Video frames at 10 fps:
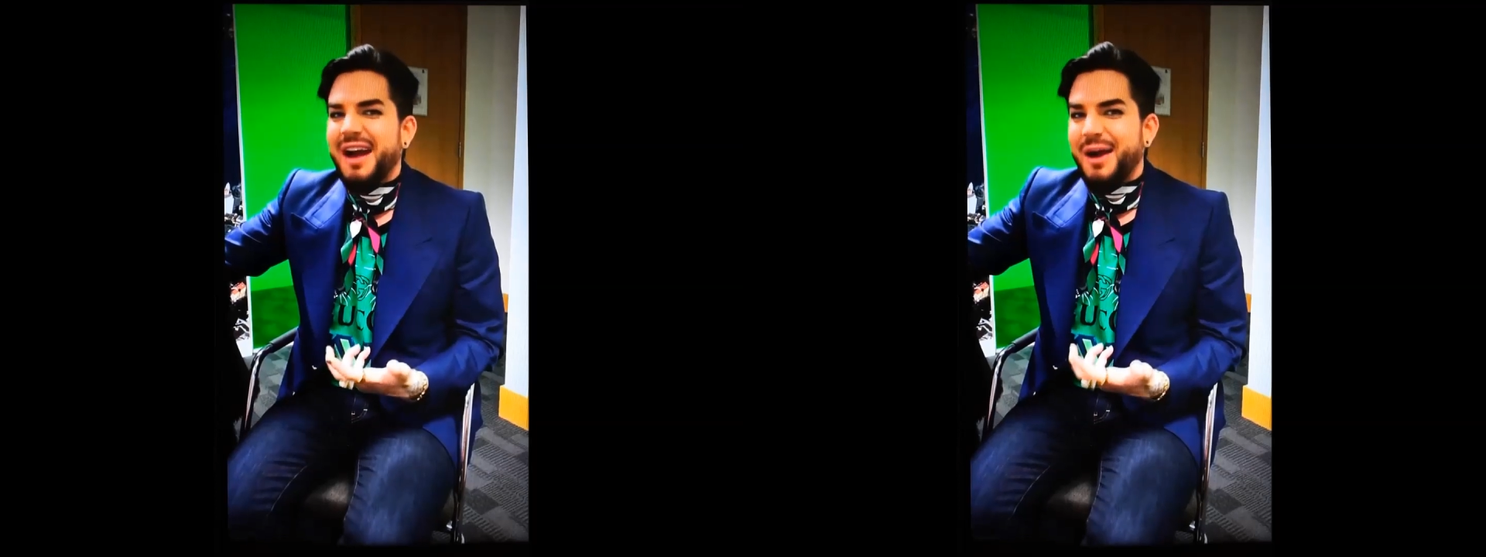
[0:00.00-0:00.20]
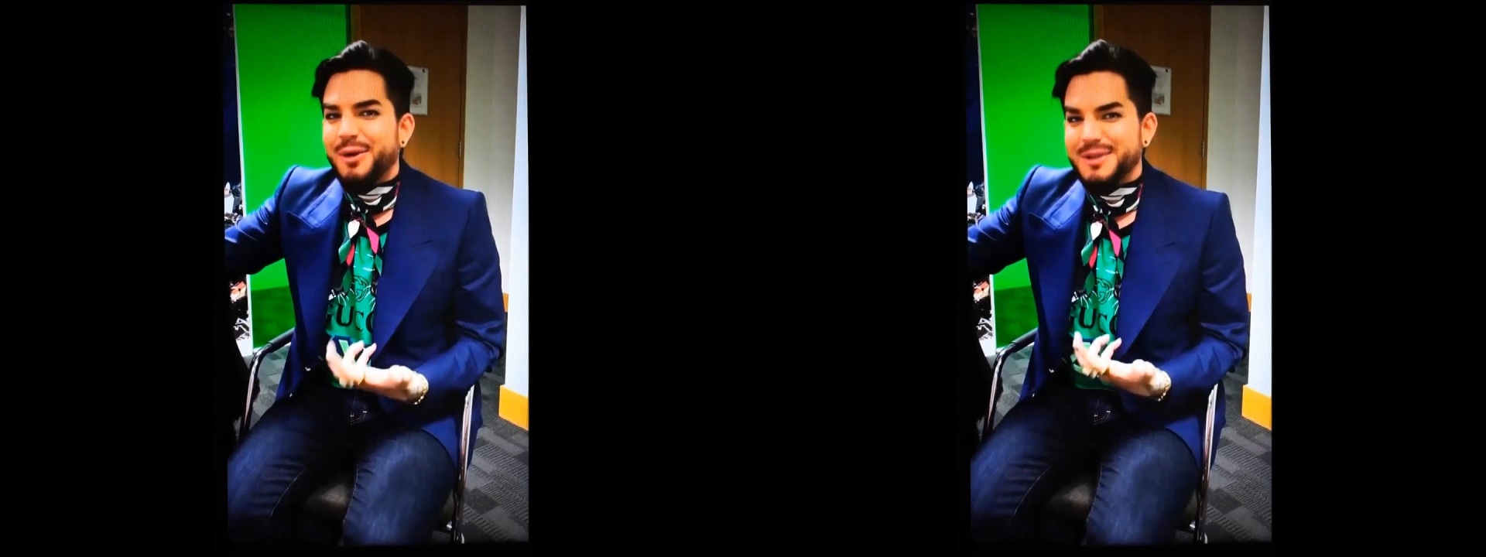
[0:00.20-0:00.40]

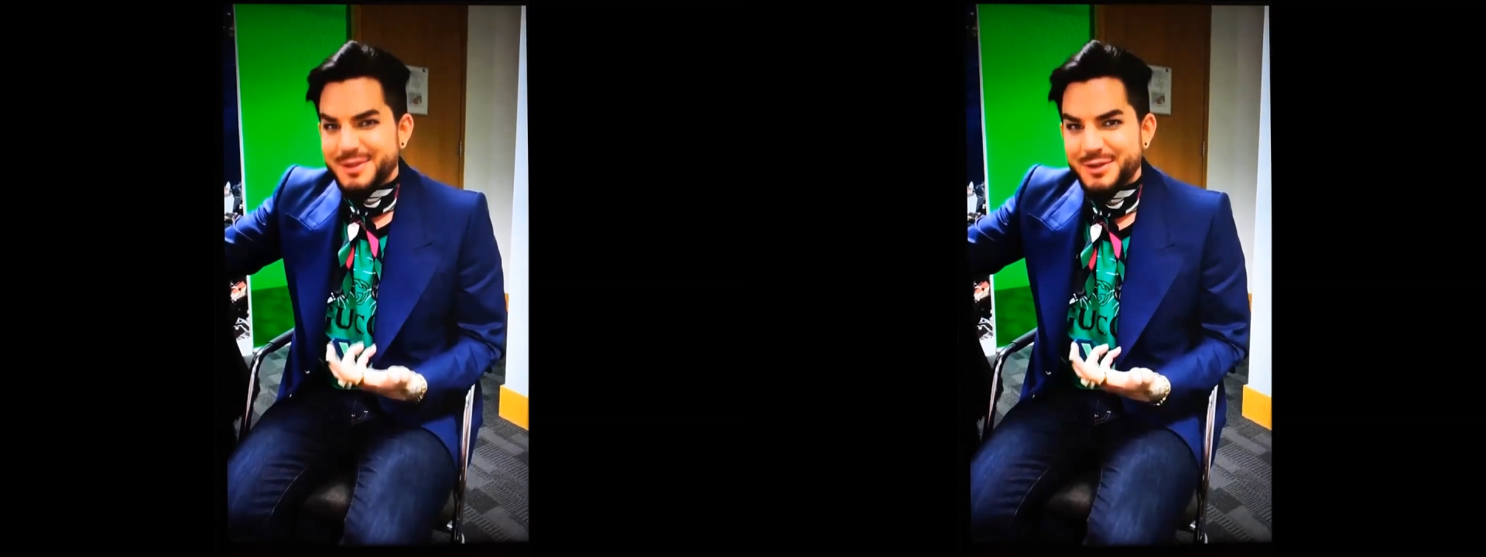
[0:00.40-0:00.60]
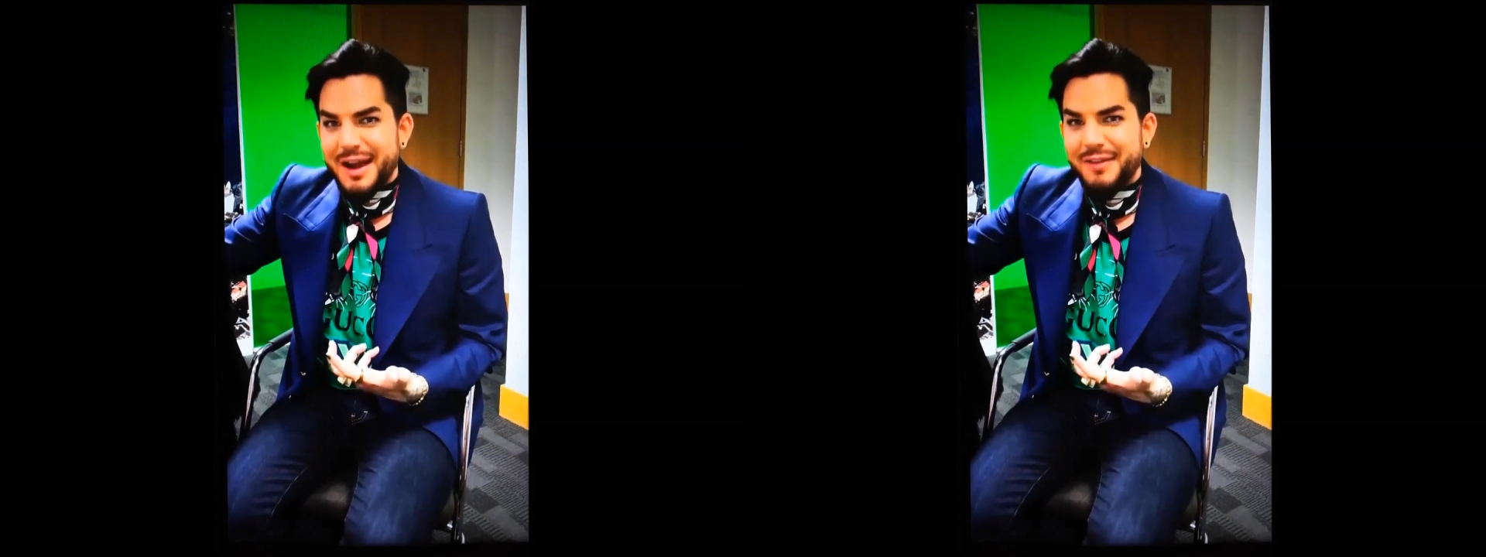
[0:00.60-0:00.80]
hours in
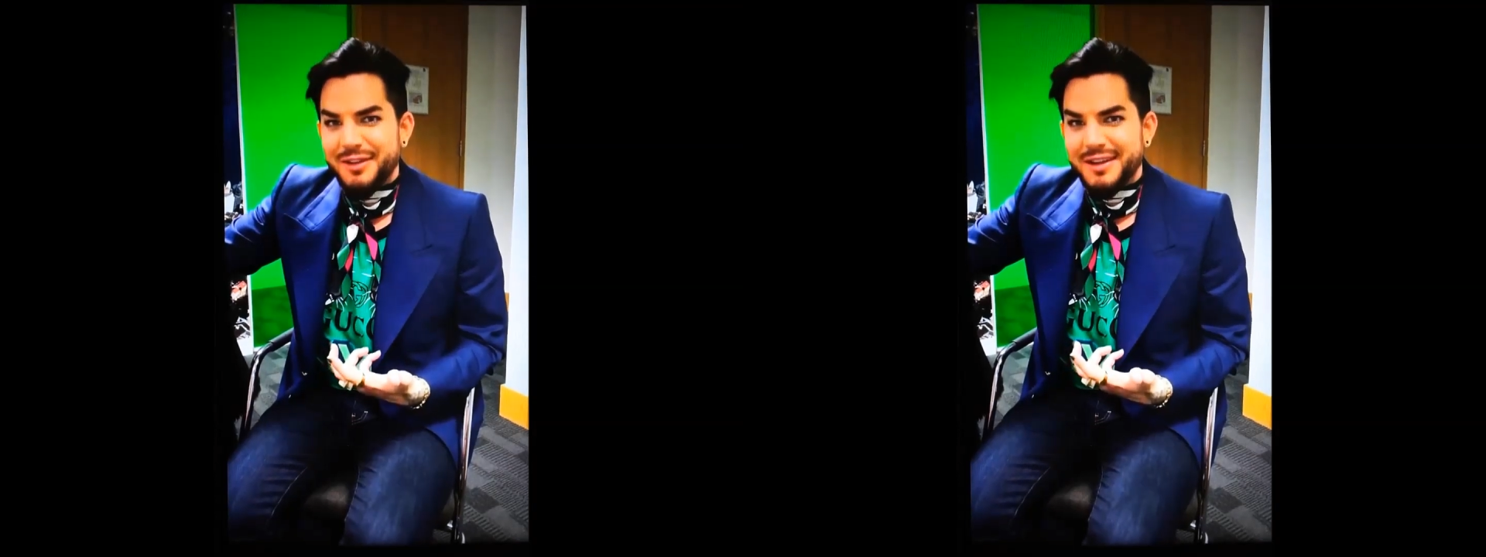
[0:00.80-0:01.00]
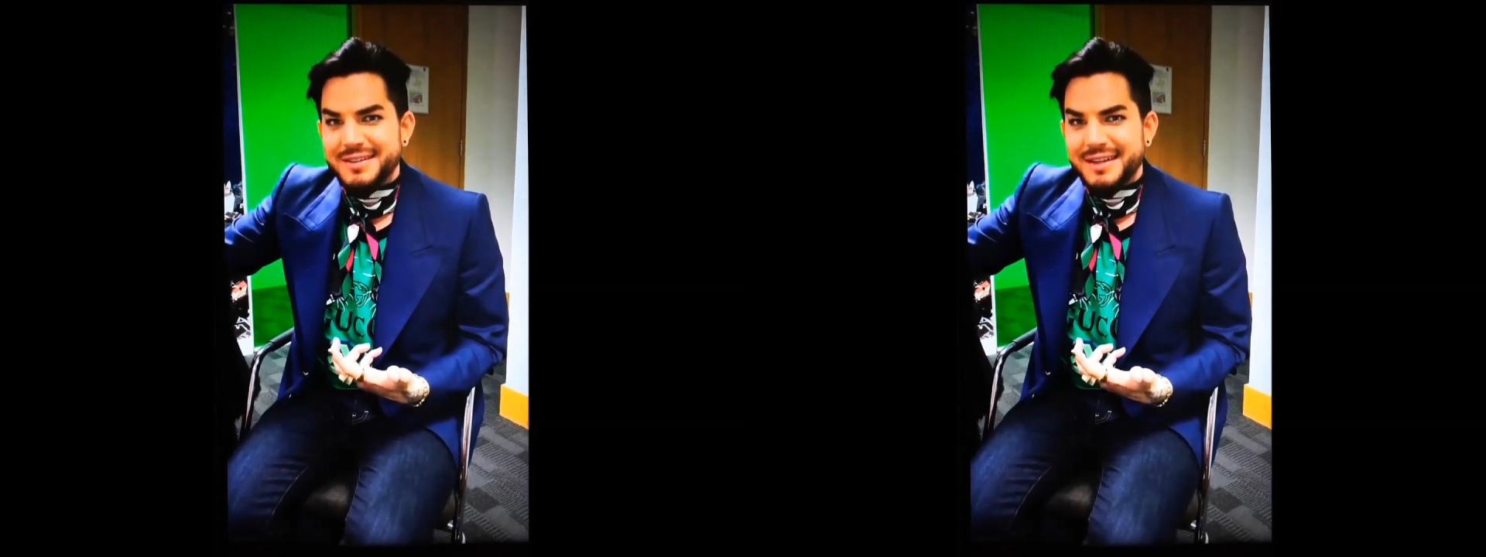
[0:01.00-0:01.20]

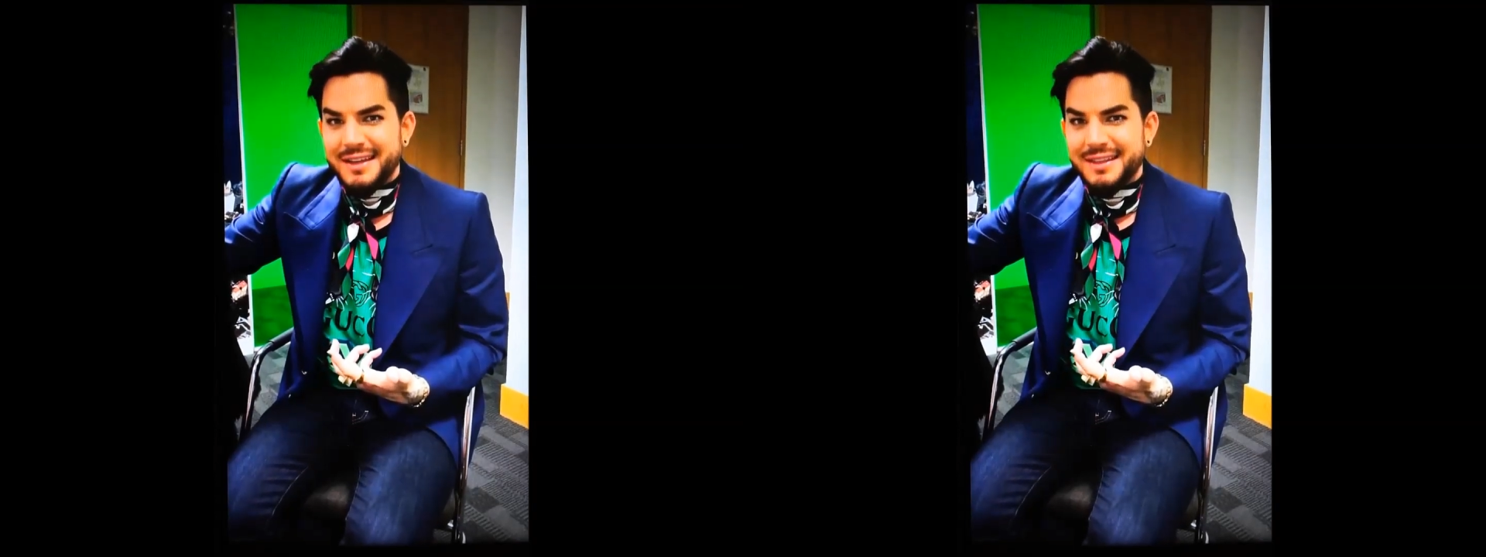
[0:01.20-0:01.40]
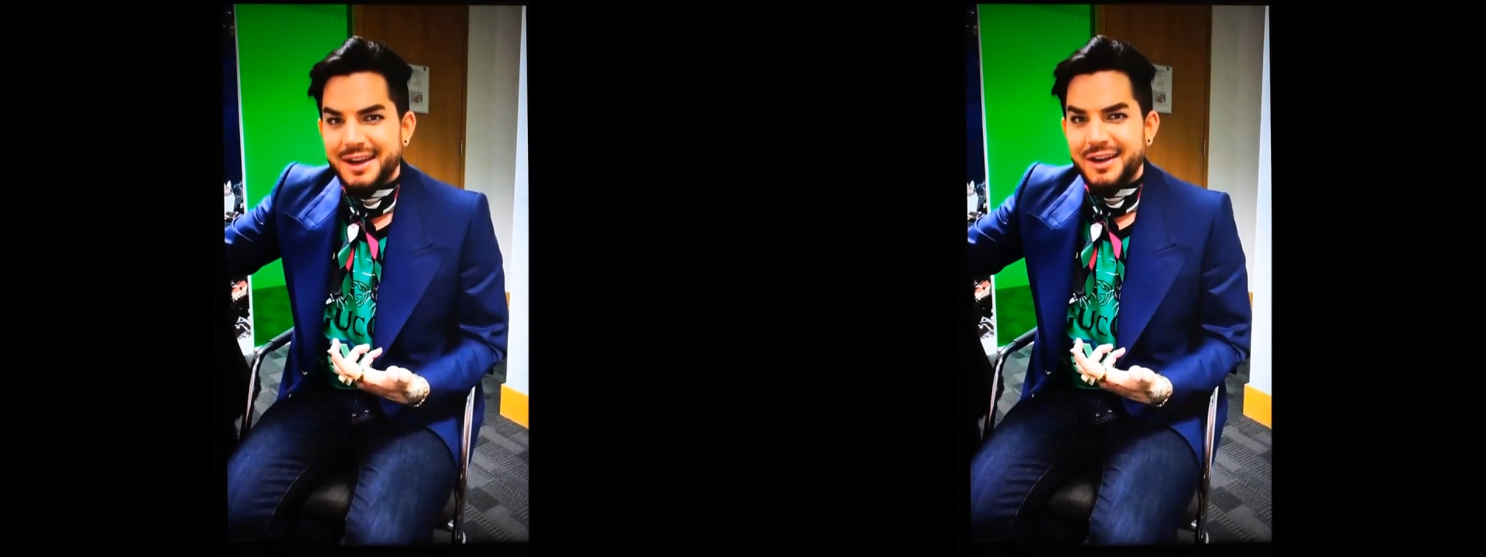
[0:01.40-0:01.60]
traffic to
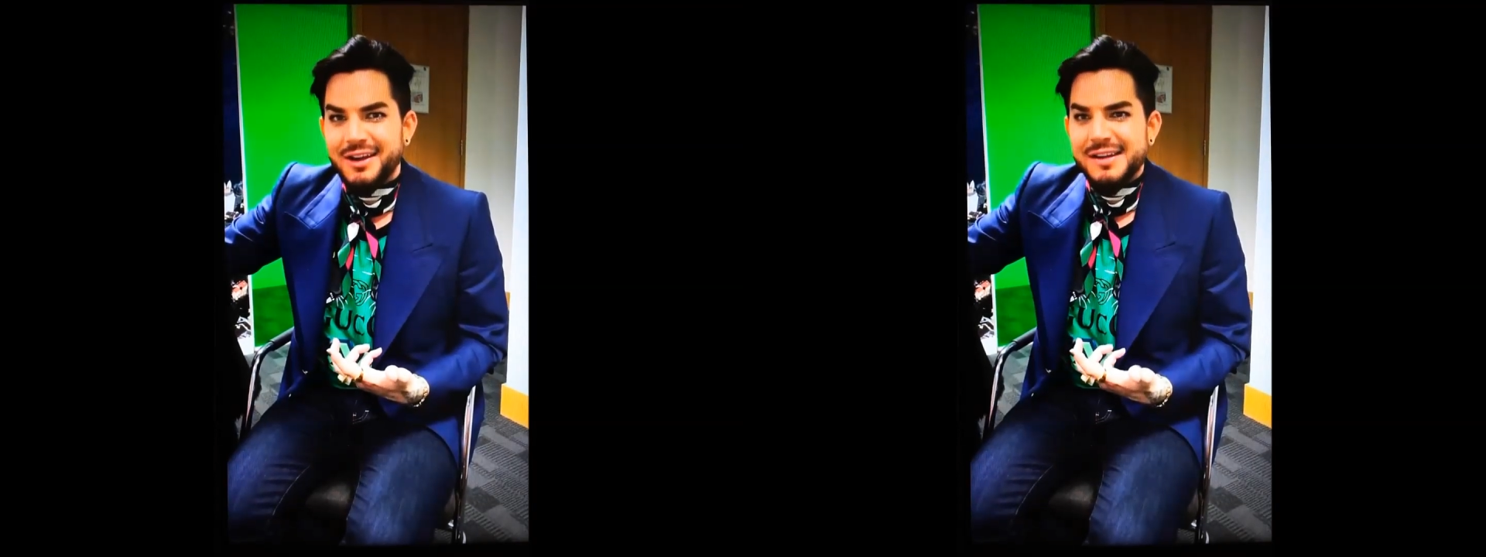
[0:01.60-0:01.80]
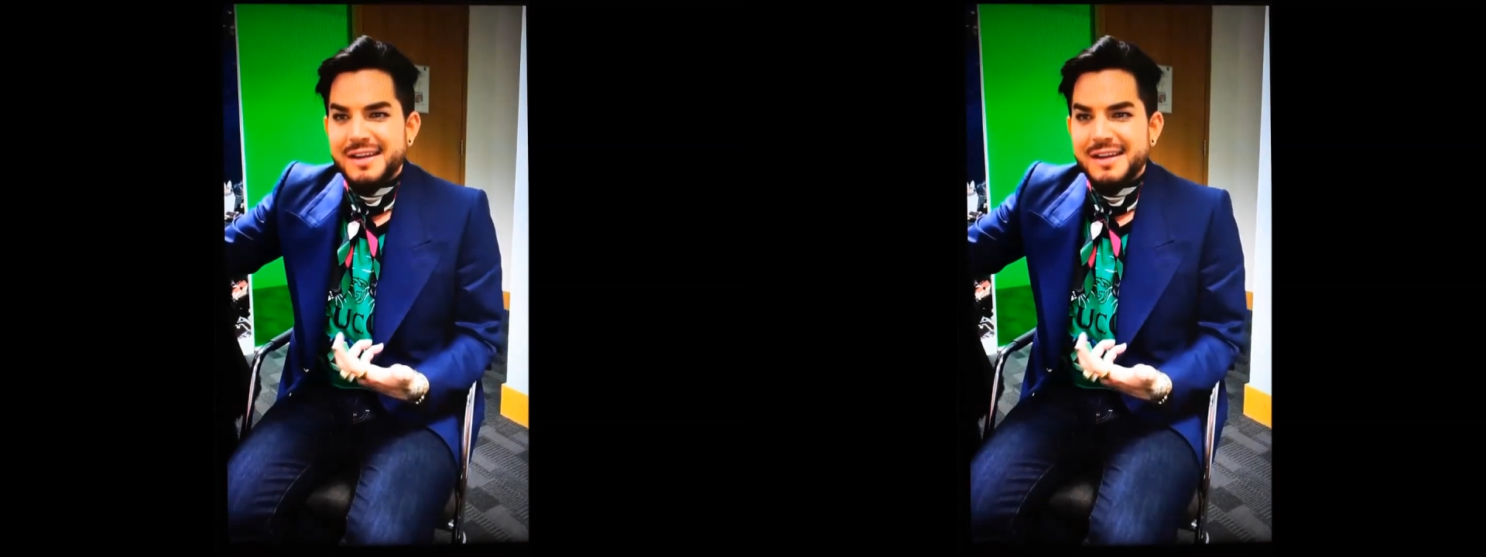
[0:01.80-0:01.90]
get there.